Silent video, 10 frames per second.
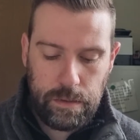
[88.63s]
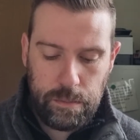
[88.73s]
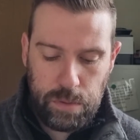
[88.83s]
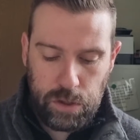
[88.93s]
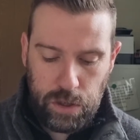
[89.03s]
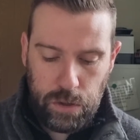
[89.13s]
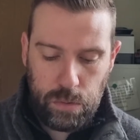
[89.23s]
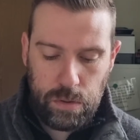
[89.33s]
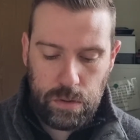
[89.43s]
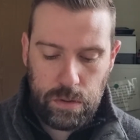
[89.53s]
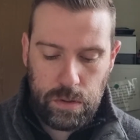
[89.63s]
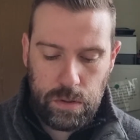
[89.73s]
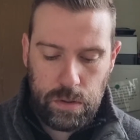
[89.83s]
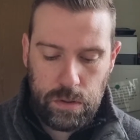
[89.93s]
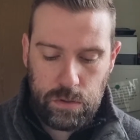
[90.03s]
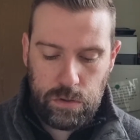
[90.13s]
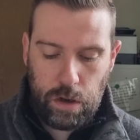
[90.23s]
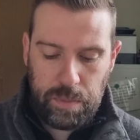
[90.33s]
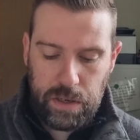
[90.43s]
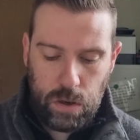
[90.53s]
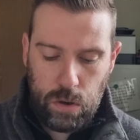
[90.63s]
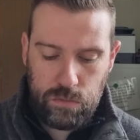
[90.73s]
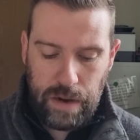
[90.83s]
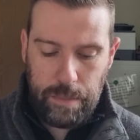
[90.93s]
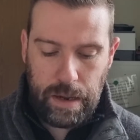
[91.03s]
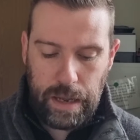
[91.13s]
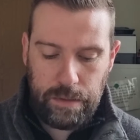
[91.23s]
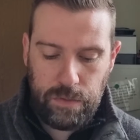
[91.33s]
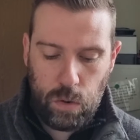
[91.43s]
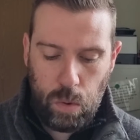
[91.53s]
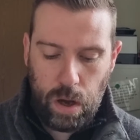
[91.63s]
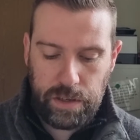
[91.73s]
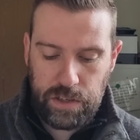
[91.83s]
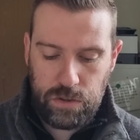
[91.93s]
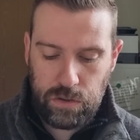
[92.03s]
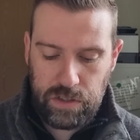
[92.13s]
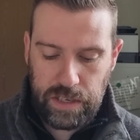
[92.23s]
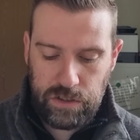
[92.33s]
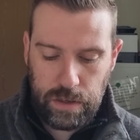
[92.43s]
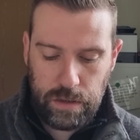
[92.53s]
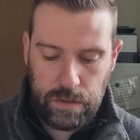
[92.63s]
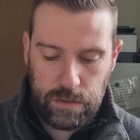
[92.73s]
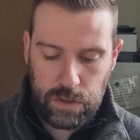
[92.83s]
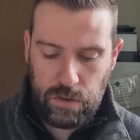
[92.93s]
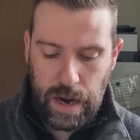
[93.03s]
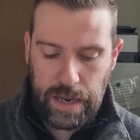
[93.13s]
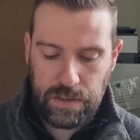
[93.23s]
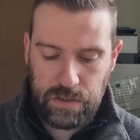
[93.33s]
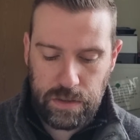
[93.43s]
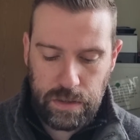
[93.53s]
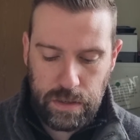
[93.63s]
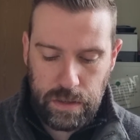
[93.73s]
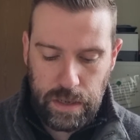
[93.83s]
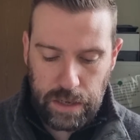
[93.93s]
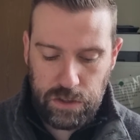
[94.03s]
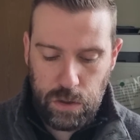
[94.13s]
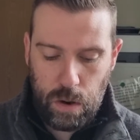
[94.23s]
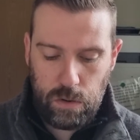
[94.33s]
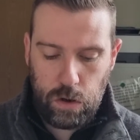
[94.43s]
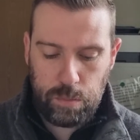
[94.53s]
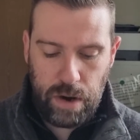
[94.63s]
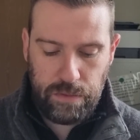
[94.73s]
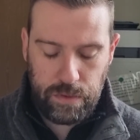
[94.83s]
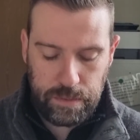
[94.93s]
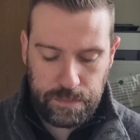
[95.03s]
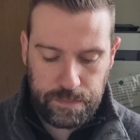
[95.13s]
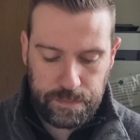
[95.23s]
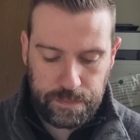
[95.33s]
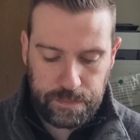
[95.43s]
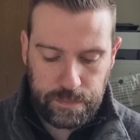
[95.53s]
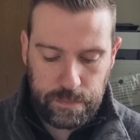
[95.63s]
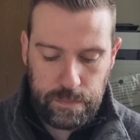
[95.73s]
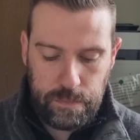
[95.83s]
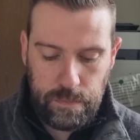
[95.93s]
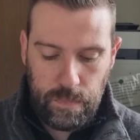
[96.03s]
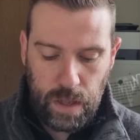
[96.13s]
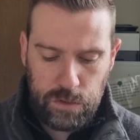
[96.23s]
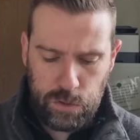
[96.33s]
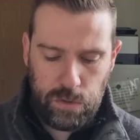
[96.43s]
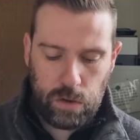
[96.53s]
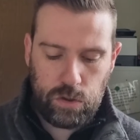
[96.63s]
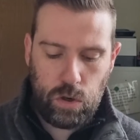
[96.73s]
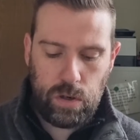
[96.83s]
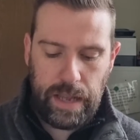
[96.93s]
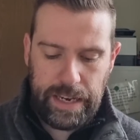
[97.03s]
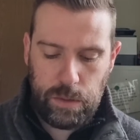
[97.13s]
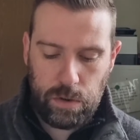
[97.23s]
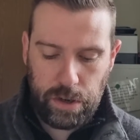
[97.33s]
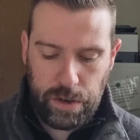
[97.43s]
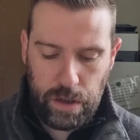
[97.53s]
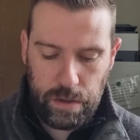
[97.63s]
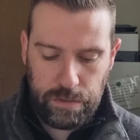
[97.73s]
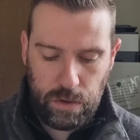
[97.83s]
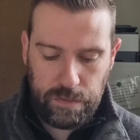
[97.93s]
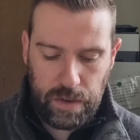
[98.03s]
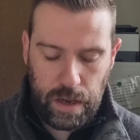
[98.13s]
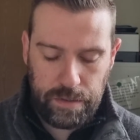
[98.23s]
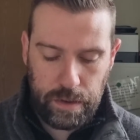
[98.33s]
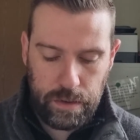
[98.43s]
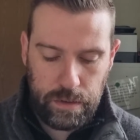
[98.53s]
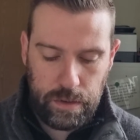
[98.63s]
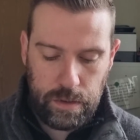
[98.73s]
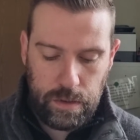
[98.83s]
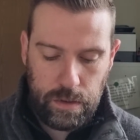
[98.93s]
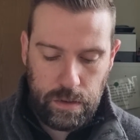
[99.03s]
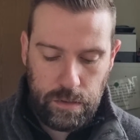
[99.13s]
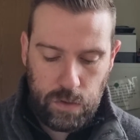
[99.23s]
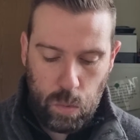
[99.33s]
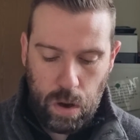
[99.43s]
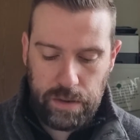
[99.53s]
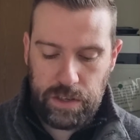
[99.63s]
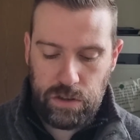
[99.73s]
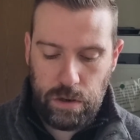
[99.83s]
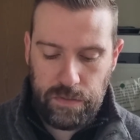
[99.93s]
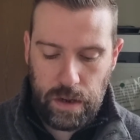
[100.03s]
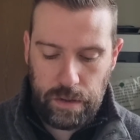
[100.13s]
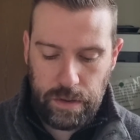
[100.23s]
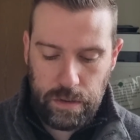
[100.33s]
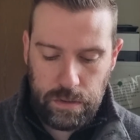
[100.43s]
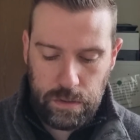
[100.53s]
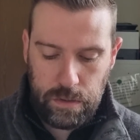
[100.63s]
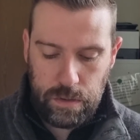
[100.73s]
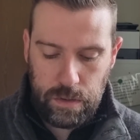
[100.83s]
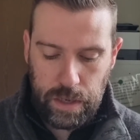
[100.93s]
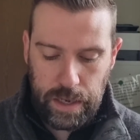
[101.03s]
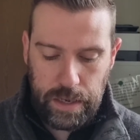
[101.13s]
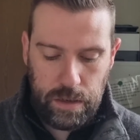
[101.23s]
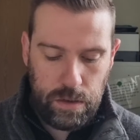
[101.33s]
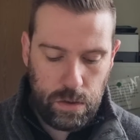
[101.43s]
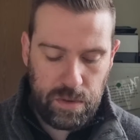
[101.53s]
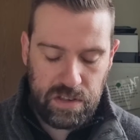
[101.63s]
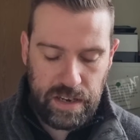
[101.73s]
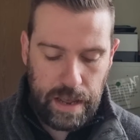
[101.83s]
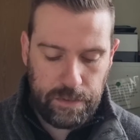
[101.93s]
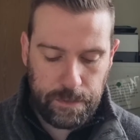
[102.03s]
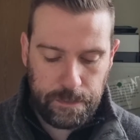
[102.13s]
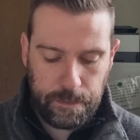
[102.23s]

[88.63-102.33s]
But you, do not be called Rabbi, for one is your teacher, the Christ, and you are all brethren. Do not call anyone on earth your father, for one is your Father, he who is in heaven.